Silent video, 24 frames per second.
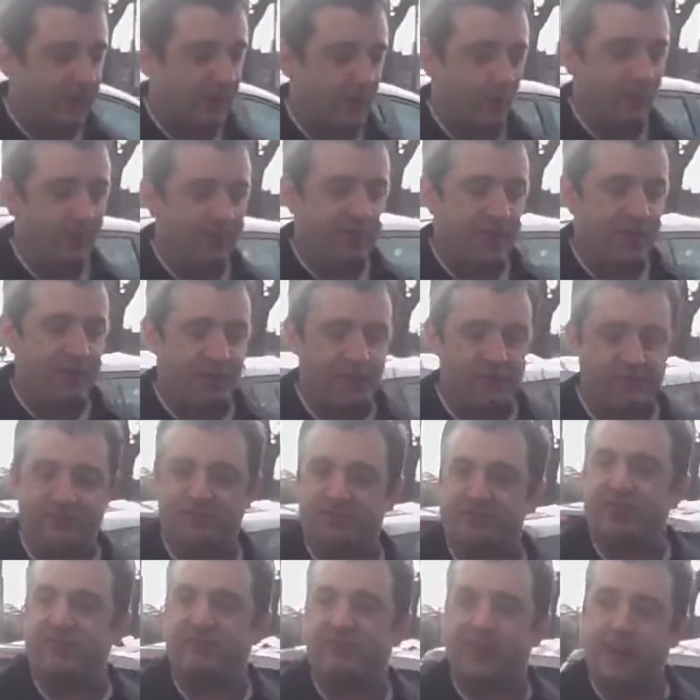And what that does
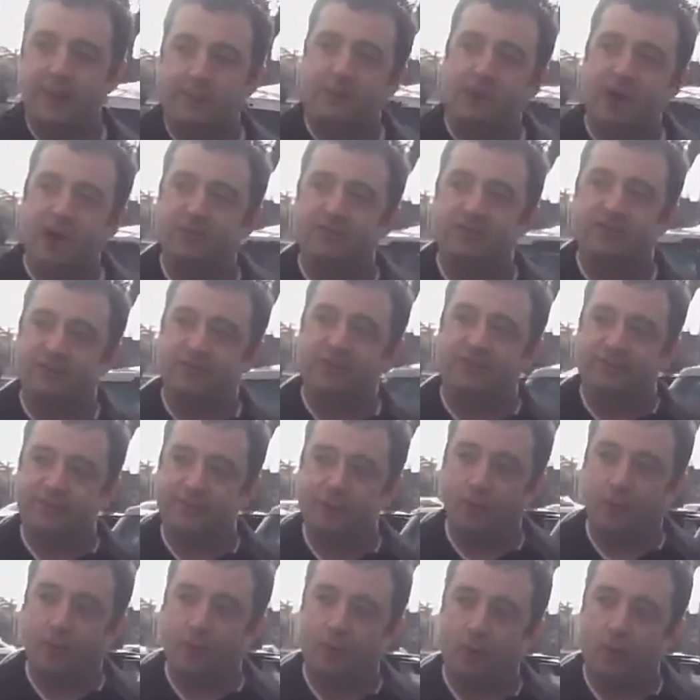is it vaporizes the
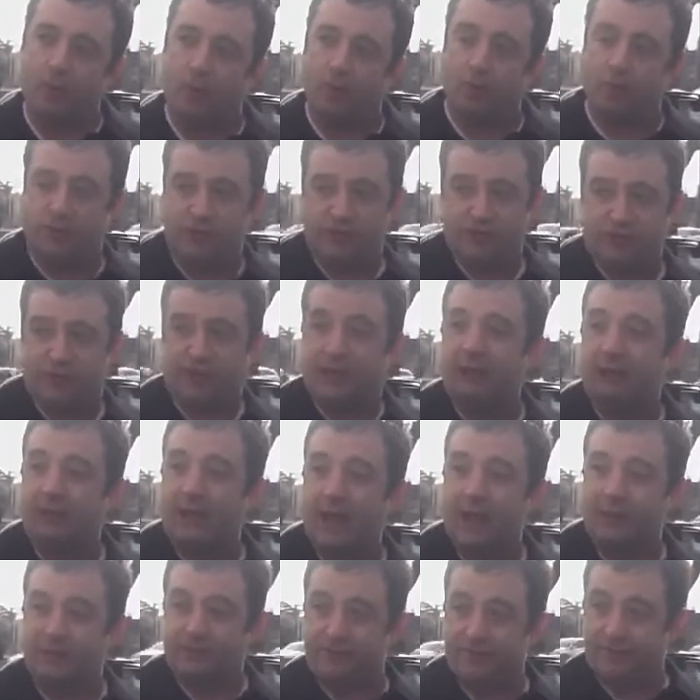fuel more, which
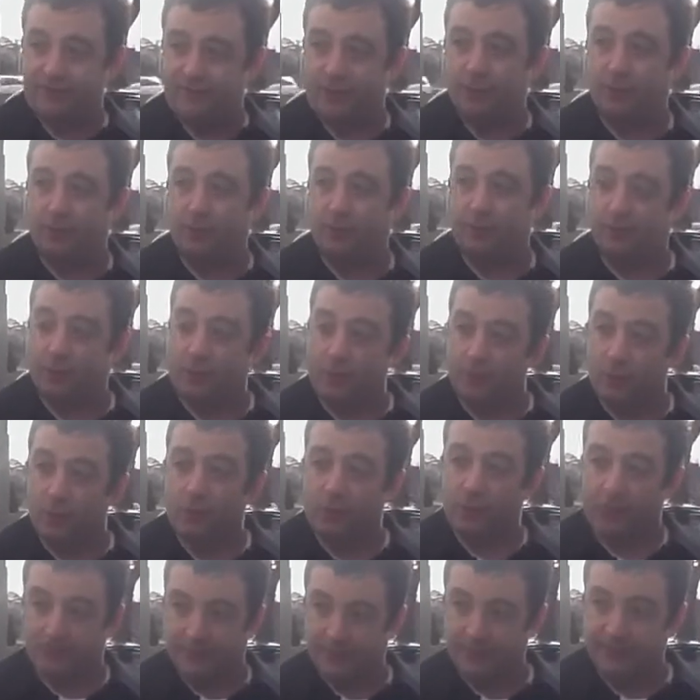allows the fuel to burn
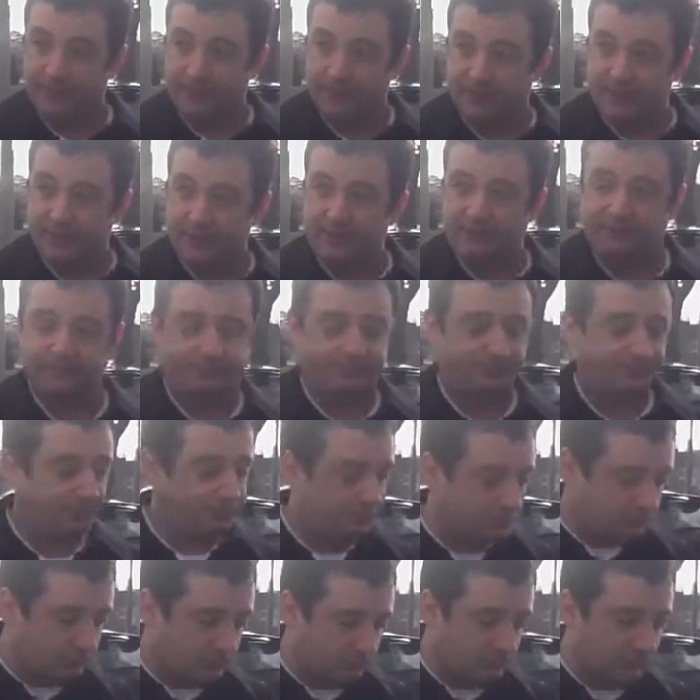more completely,
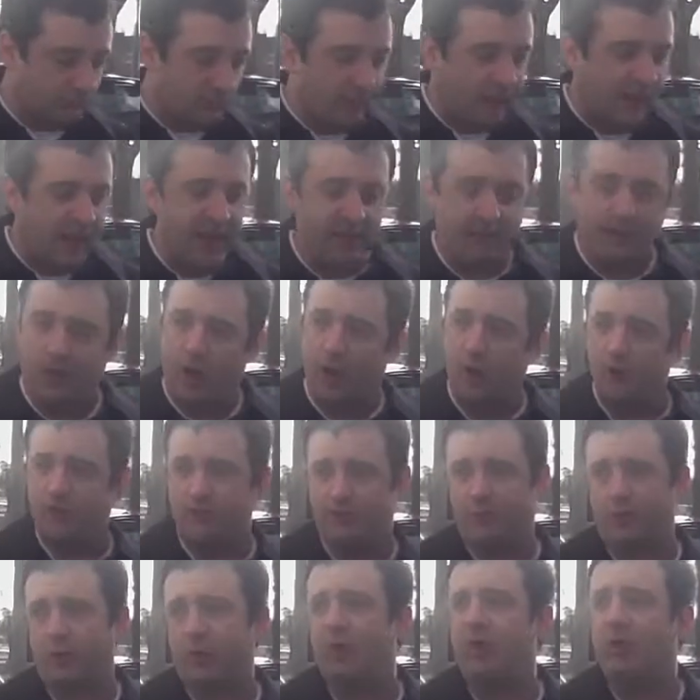and it
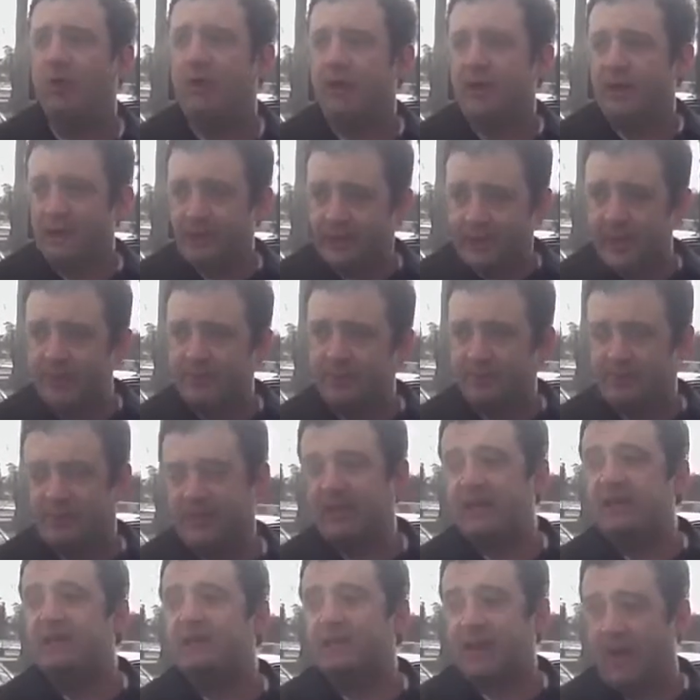also keeps the
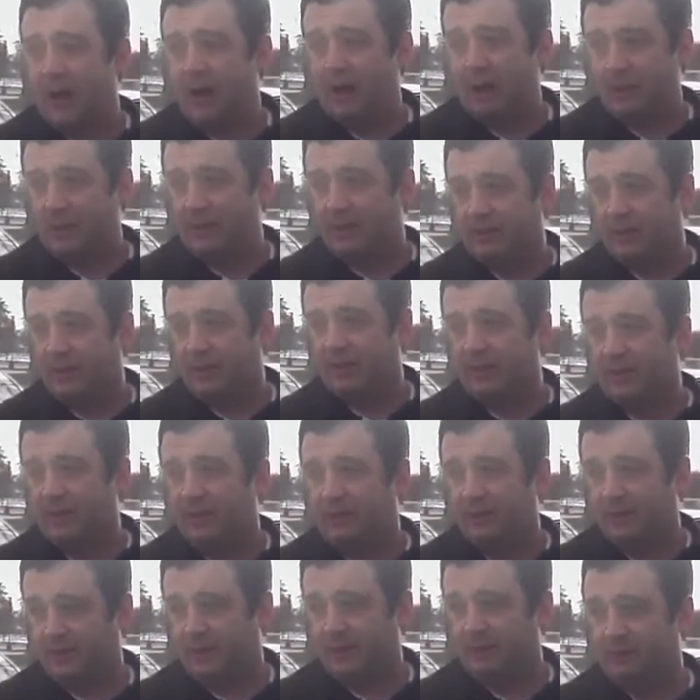heat down in the
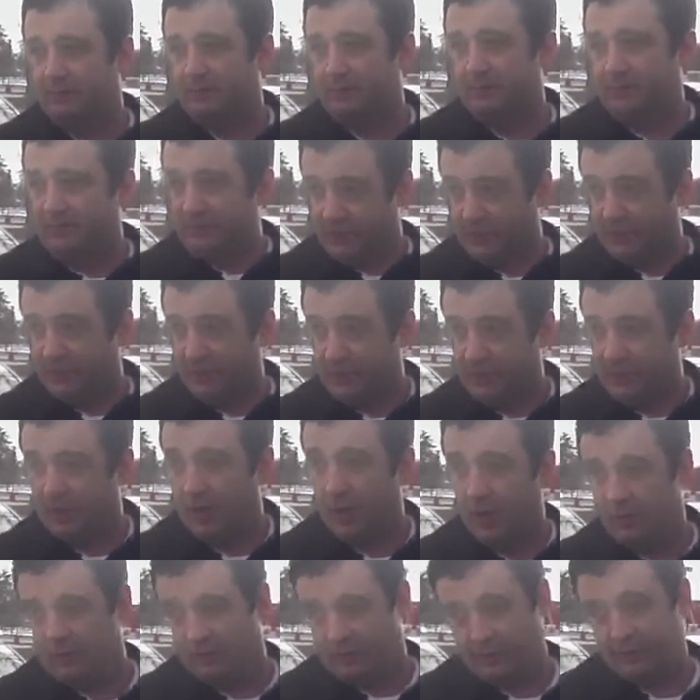cylinder
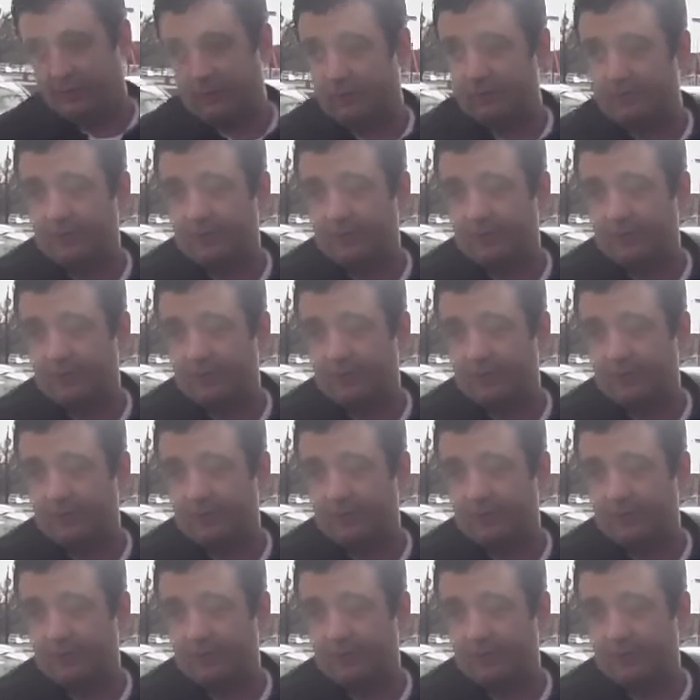also.